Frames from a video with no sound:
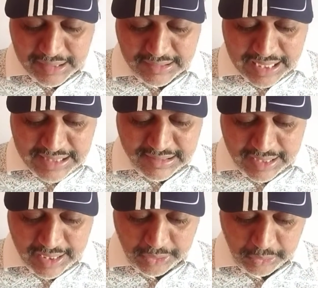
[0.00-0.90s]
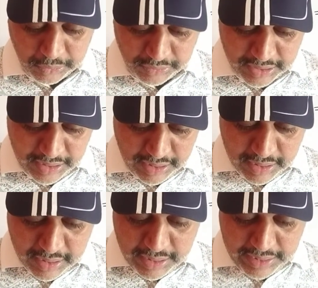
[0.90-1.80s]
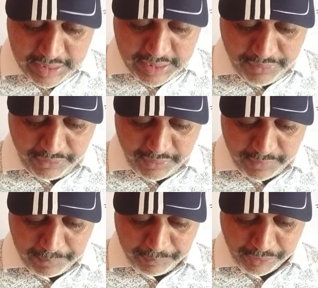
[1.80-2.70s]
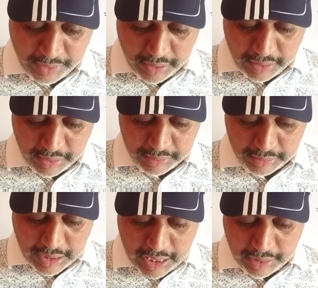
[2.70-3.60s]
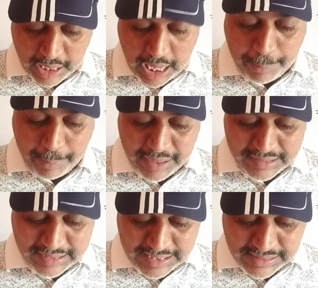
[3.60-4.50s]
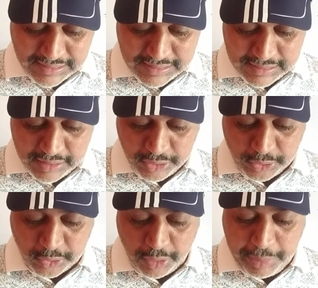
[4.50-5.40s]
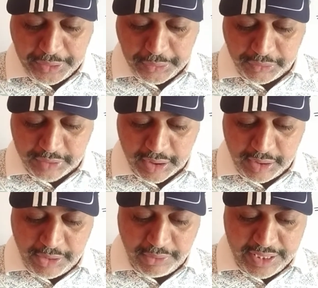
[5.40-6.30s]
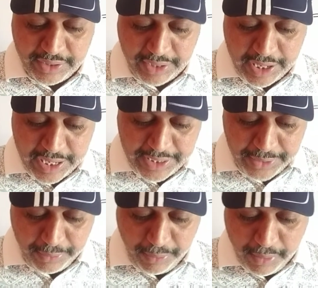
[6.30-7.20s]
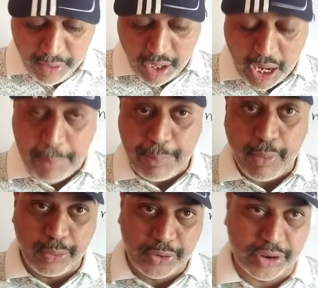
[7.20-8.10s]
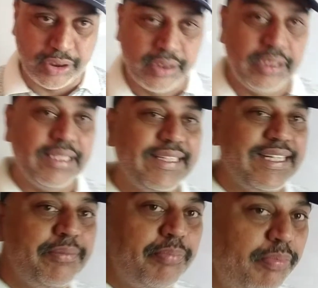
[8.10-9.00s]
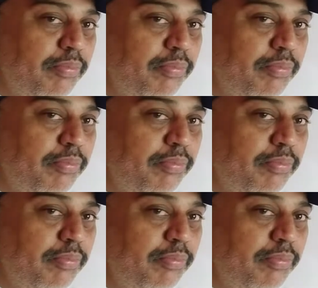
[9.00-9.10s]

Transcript: signs are chosen if the upper signs should be chosen during relative approach. If